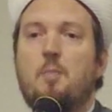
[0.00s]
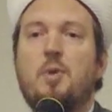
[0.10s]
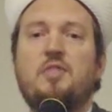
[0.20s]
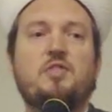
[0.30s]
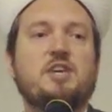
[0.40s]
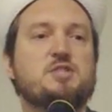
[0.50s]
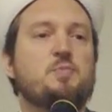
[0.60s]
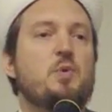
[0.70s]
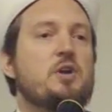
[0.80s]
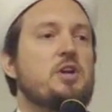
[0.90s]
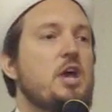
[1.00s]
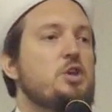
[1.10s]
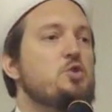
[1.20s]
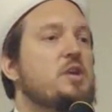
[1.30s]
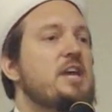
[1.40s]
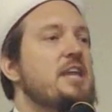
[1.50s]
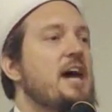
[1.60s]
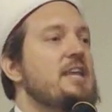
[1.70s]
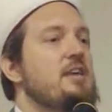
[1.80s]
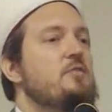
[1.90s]
But this book, you
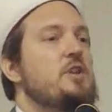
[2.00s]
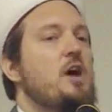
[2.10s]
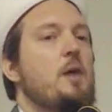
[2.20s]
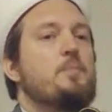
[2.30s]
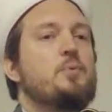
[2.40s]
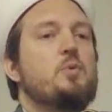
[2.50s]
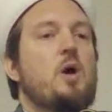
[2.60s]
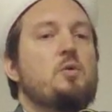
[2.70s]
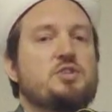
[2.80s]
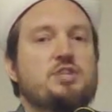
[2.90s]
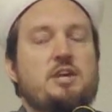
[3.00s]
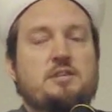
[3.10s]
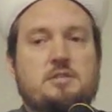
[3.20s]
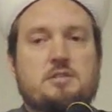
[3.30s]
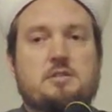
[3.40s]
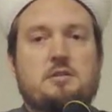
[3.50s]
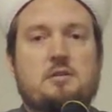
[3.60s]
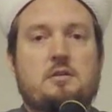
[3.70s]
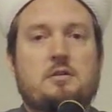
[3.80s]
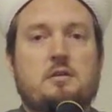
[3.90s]
cannot even approach it
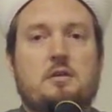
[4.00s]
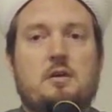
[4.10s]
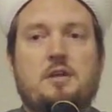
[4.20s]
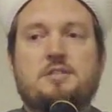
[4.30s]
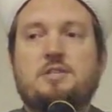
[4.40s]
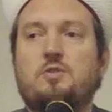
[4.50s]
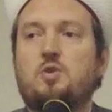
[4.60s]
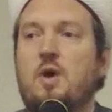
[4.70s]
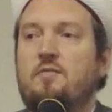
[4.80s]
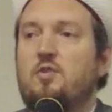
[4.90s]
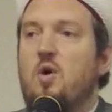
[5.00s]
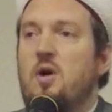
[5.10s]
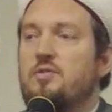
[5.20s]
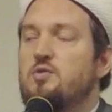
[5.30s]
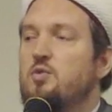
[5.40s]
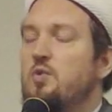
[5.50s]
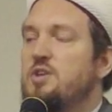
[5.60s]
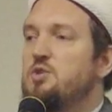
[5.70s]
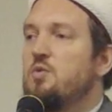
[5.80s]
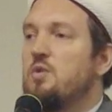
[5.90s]
until you have gone through
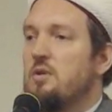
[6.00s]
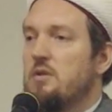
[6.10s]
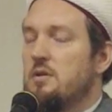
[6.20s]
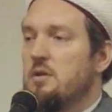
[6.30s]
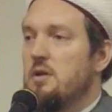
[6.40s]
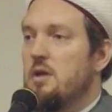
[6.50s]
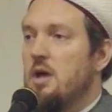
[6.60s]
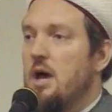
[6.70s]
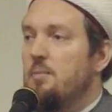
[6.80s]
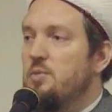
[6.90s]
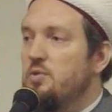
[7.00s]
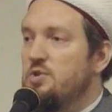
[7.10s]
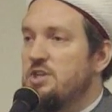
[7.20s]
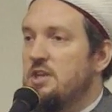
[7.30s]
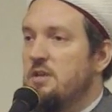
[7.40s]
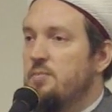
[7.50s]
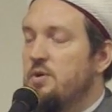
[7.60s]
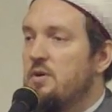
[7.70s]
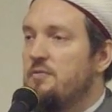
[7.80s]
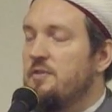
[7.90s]
ritual, ablution, and
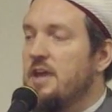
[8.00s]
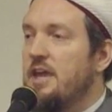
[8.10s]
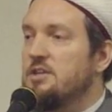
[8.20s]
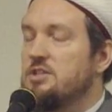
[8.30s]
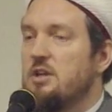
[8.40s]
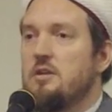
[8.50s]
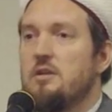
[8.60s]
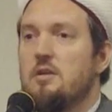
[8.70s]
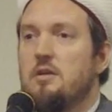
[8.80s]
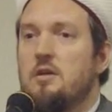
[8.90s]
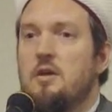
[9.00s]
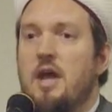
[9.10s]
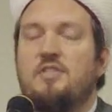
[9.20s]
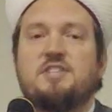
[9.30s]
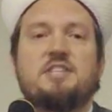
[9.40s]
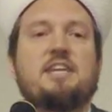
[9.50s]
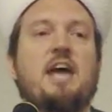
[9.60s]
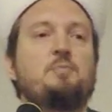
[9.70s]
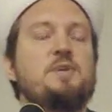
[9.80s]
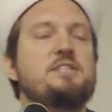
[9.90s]
purification. And this
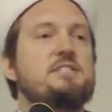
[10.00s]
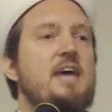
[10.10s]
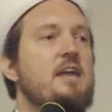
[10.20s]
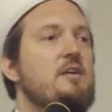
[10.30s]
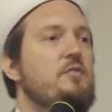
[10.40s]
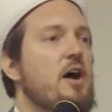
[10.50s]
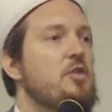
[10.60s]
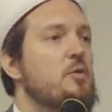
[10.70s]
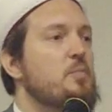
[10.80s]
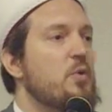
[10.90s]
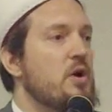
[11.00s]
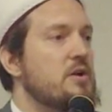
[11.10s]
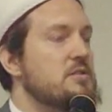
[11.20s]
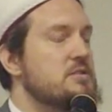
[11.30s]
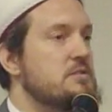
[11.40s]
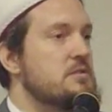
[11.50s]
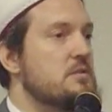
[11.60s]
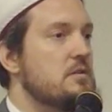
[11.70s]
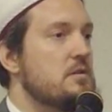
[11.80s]
cannot be said of other books.